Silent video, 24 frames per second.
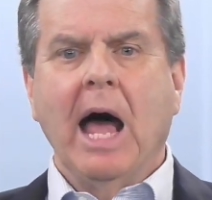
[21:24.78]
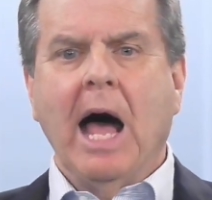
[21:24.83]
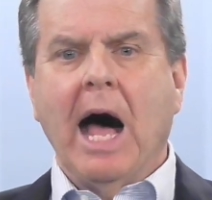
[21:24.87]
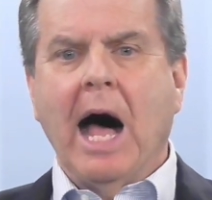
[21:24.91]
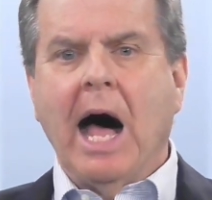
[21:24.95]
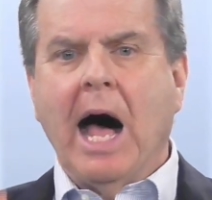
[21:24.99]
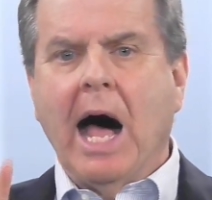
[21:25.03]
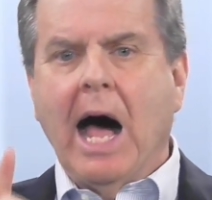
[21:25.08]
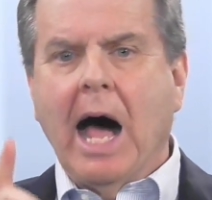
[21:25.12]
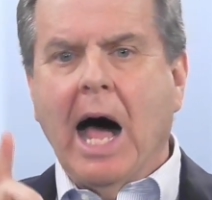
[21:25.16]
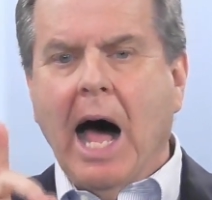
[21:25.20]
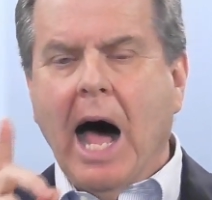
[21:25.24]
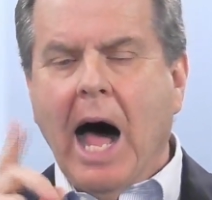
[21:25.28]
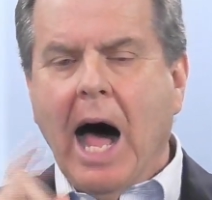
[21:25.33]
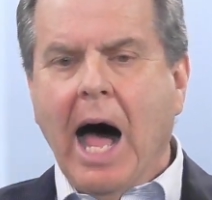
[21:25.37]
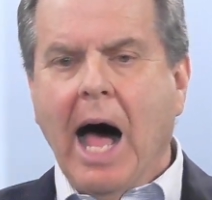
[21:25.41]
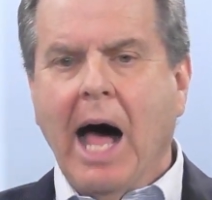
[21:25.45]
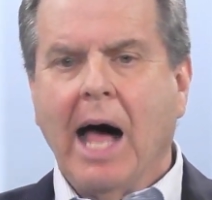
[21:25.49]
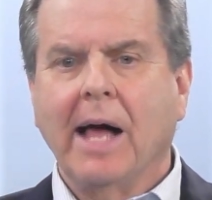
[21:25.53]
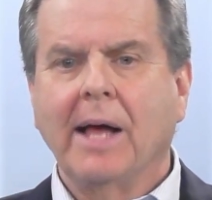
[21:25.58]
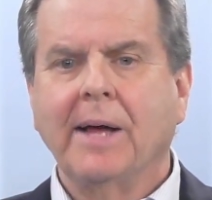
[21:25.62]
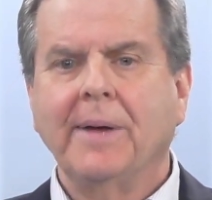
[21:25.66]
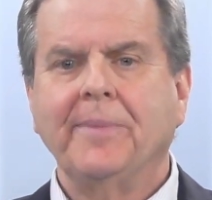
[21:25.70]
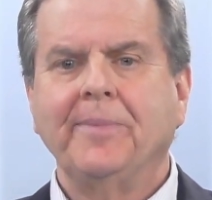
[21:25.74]

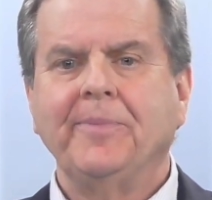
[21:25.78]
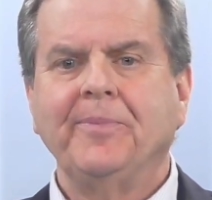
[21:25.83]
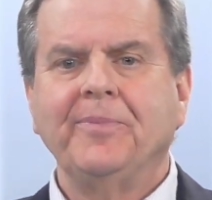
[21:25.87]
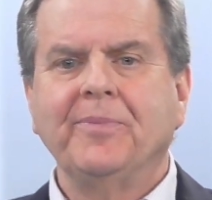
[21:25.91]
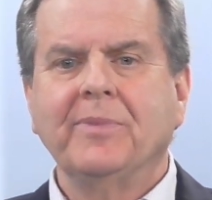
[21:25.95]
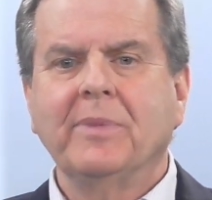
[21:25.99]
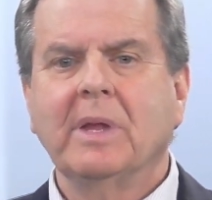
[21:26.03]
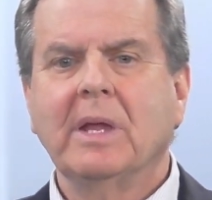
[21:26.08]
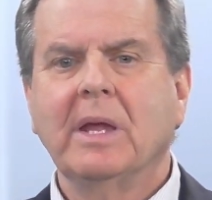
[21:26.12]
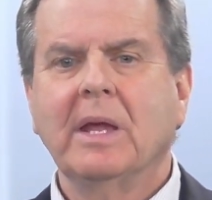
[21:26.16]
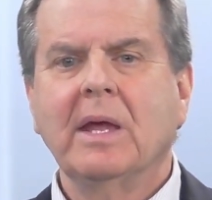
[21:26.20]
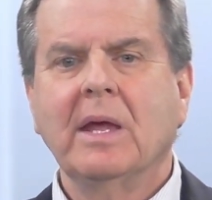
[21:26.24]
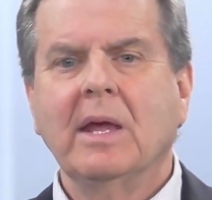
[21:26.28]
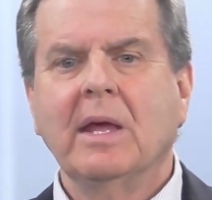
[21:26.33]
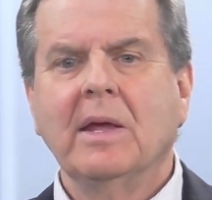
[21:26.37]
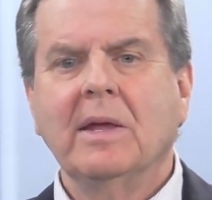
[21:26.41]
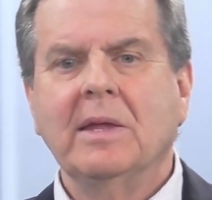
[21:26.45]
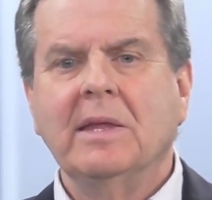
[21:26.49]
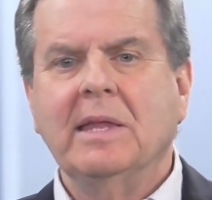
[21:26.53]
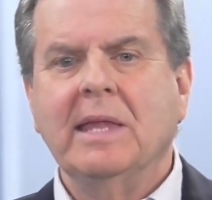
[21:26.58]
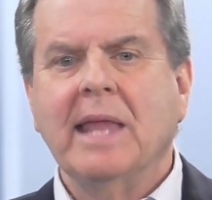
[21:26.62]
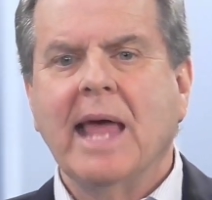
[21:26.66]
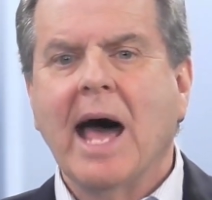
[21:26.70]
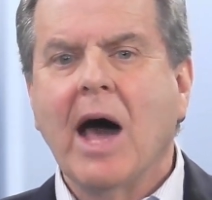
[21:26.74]
Aha!
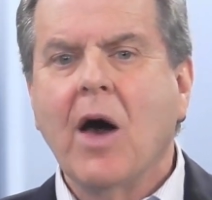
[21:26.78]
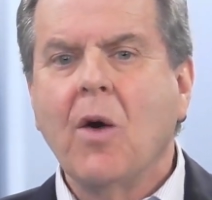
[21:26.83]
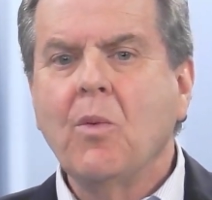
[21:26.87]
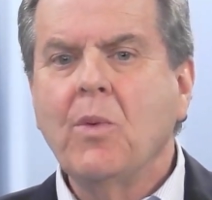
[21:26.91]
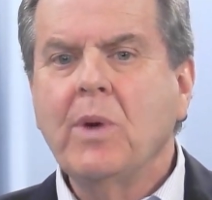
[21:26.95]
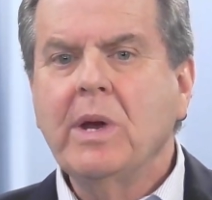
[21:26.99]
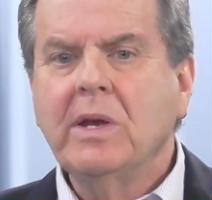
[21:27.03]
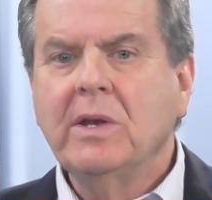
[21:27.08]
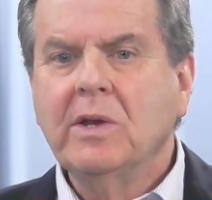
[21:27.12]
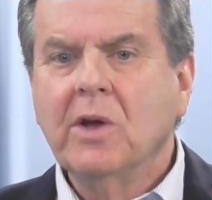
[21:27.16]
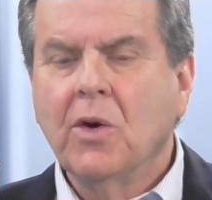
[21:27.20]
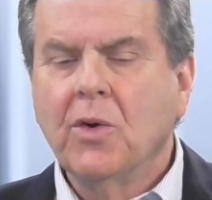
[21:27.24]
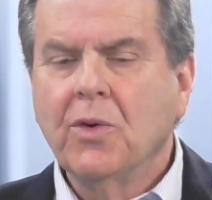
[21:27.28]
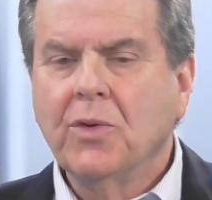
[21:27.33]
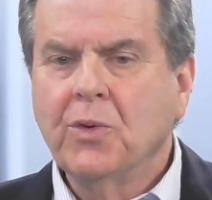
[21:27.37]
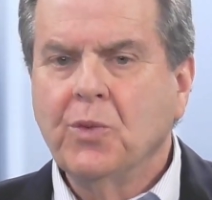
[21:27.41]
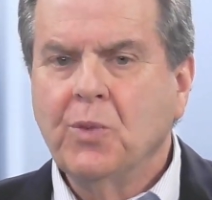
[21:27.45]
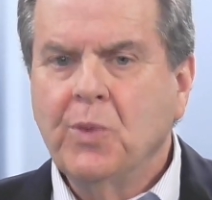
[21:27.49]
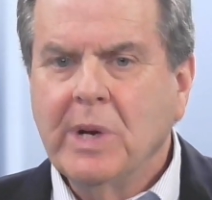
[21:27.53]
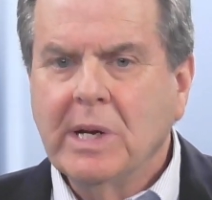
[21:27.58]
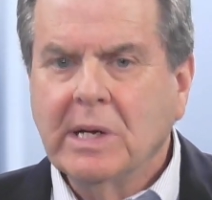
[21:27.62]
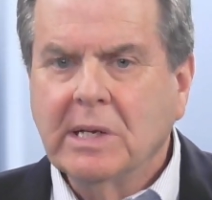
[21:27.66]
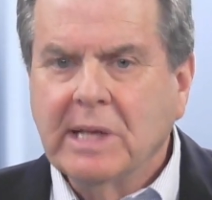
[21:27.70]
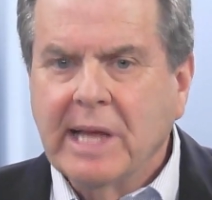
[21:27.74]
Now we know
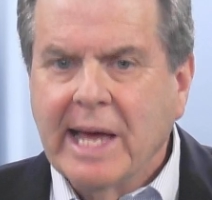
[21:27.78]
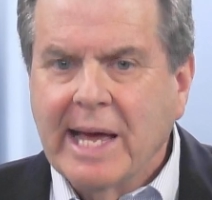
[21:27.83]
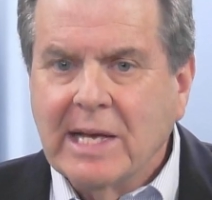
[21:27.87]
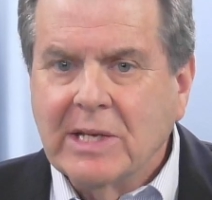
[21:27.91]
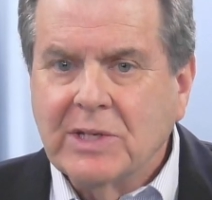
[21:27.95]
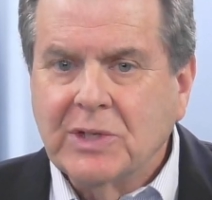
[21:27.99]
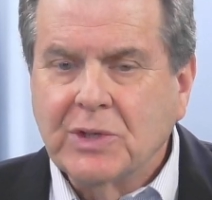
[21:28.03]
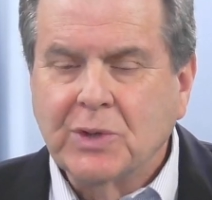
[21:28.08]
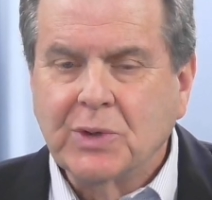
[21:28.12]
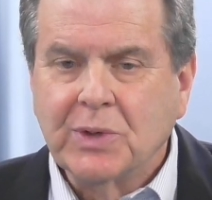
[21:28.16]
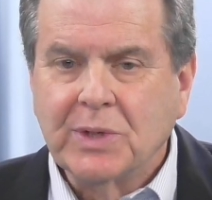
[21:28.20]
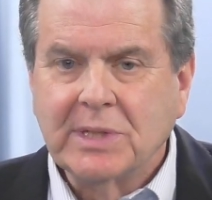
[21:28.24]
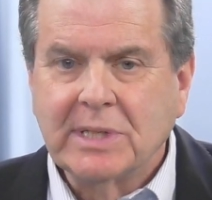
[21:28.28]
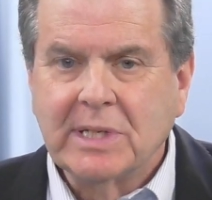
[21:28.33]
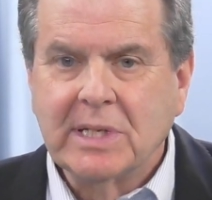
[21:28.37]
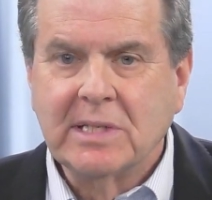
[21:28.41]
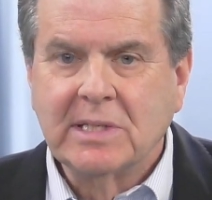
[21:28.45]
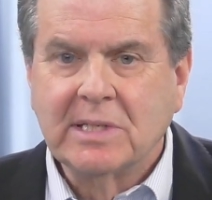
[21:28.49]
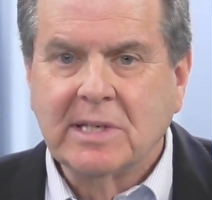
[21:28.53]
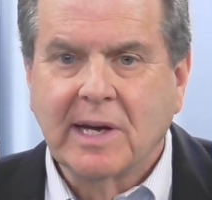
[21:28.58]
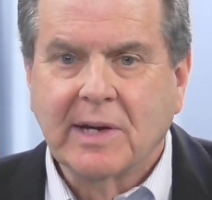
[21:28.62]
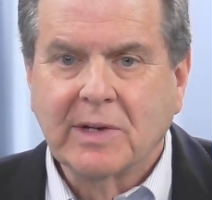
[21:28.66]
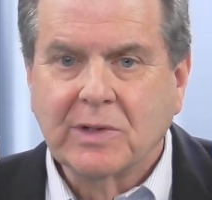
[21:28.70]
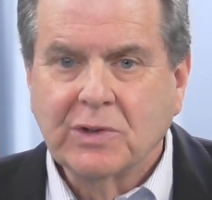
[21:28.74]
the real answer
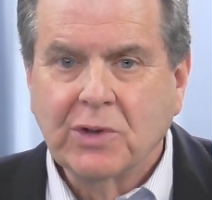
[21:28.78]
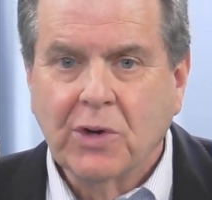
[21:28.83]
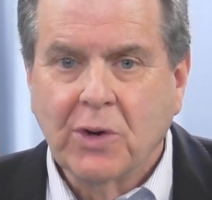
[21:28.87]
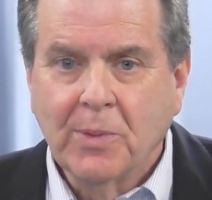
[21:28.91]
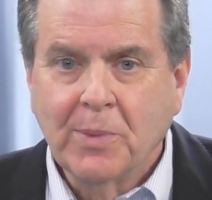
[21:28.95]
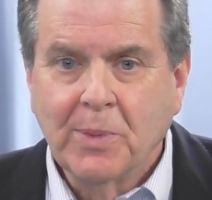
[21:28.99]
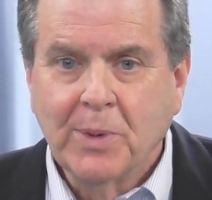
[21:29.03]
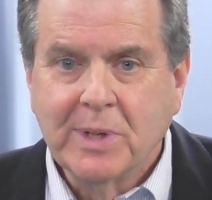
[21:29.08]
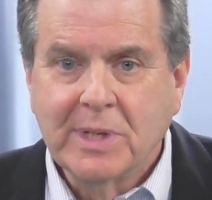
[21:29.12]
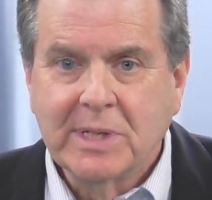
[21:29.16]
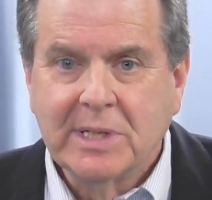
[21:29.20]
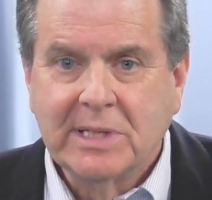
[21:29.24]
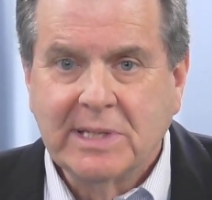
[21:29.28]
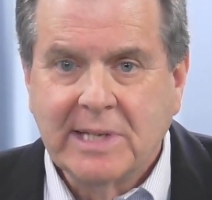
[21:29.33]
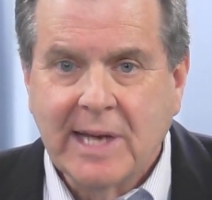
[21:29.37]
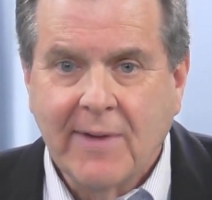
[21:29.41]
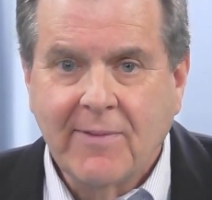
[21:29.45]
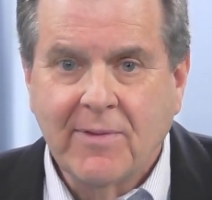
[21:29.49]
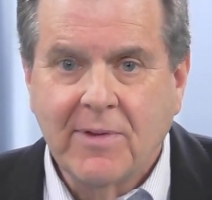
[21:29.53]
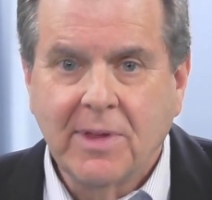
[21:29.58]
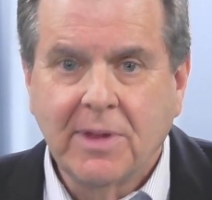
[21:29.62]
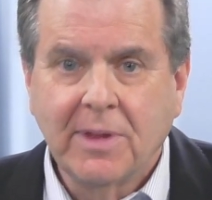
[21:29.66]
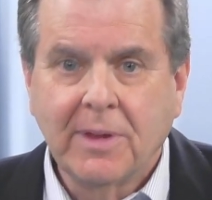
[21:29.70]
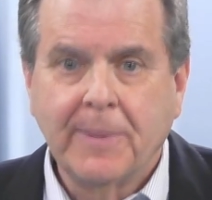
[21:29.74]
since October the
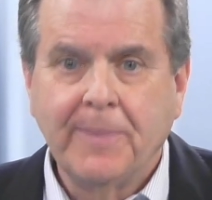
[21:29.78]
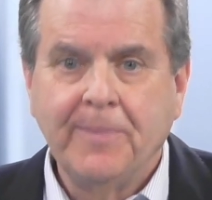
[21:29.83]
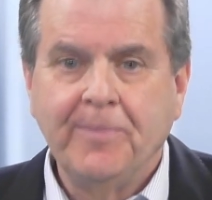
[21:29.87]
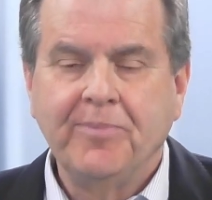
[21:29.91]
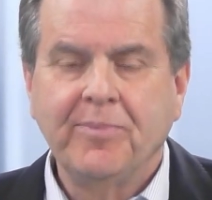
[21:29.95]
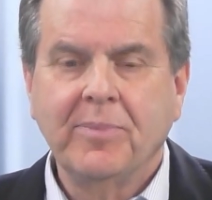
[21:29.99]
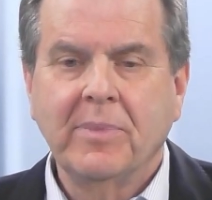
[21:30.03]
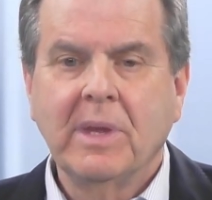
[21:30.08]
7th.